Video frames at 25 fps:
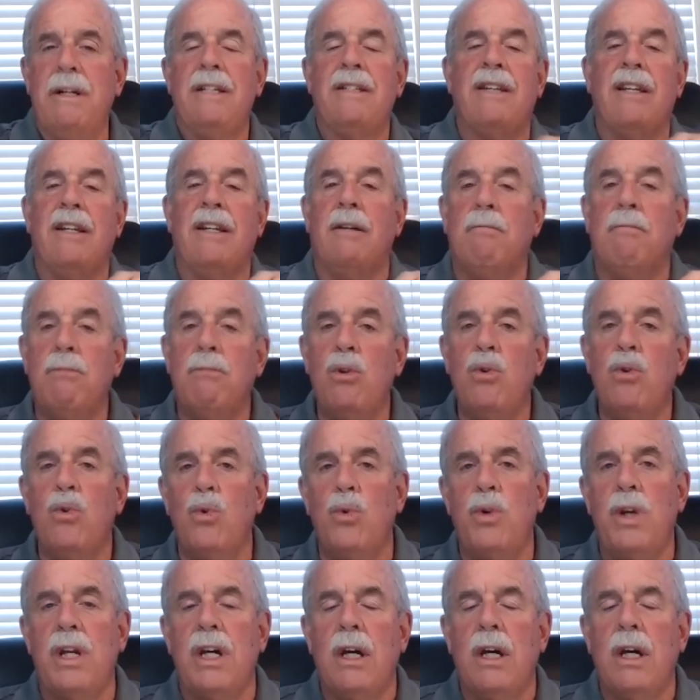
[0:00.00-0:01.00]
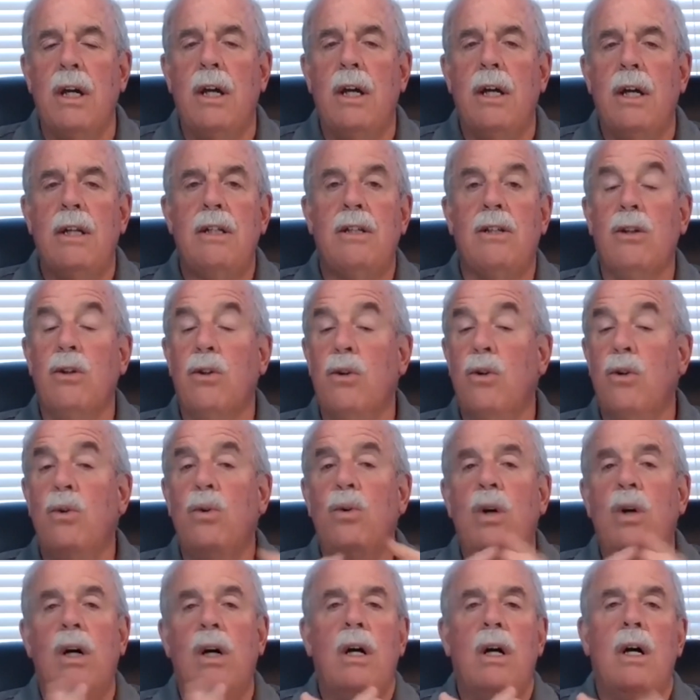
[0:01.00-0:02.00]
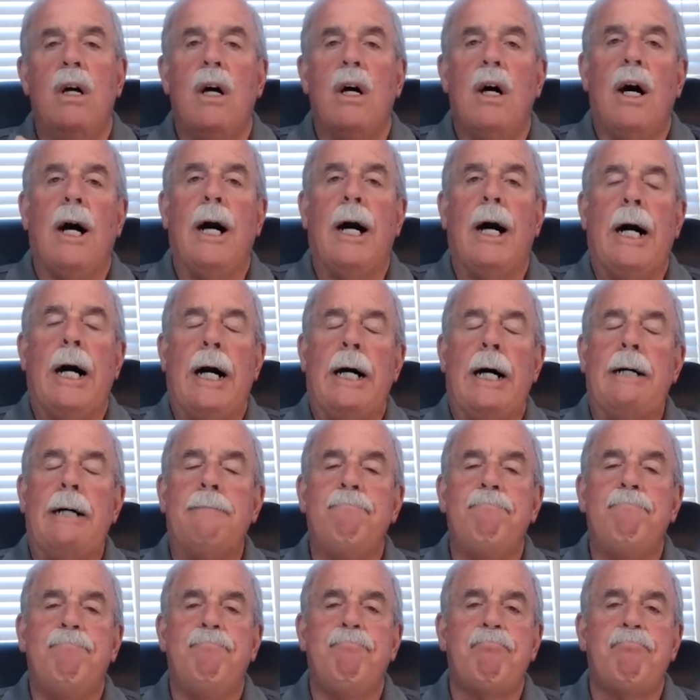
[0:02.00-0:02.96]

is in a mood to to